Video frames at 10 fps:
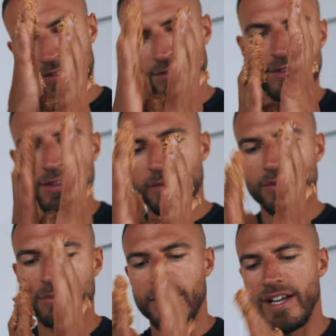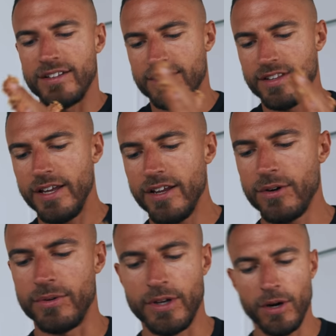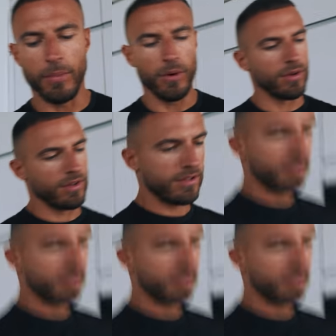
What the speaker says: circular motion with your hands, and there you go, you got a ball.